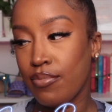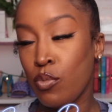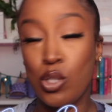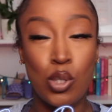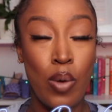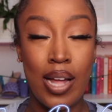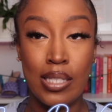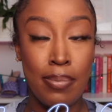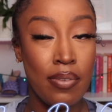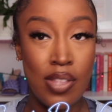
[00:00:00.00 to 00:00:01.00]
which is why
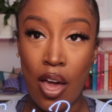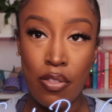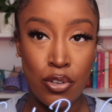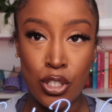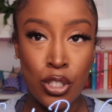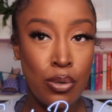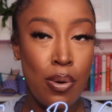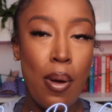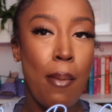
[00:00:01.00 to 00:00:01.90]
it's above the other two.